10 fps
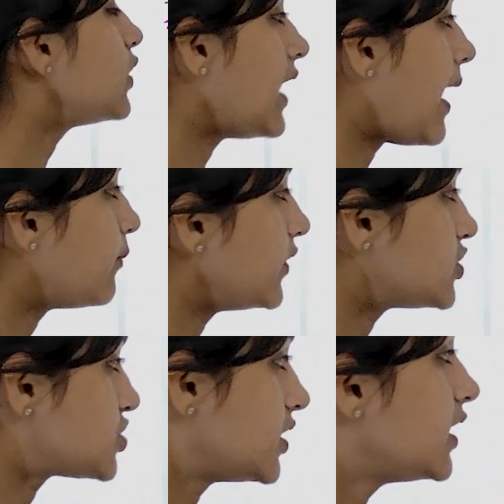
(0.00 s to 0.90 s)

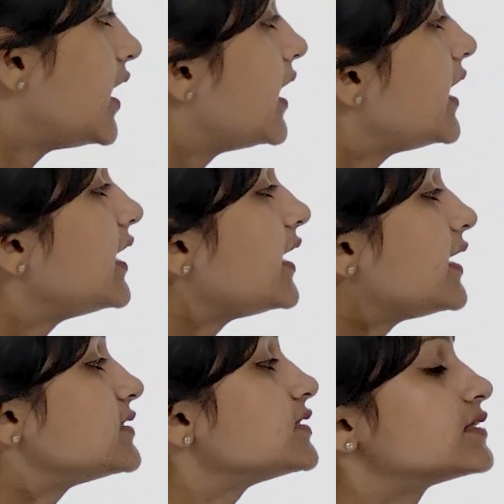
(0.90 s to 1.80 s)
collaboration. India
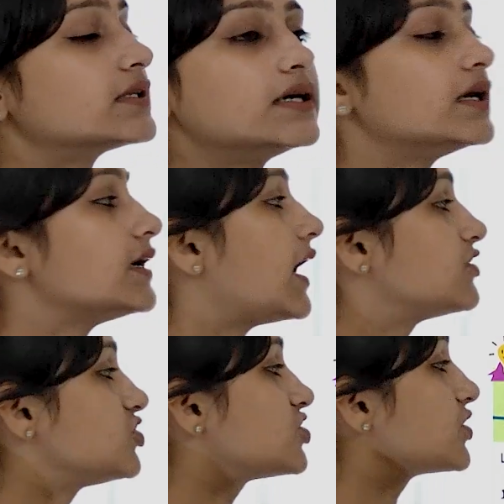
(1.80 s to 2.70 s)
is the third
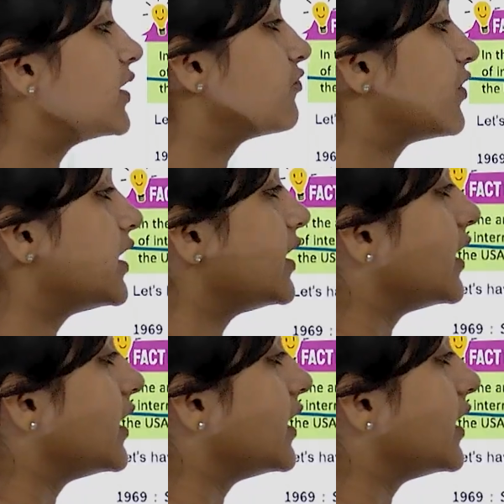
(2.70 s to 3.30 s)
largest country in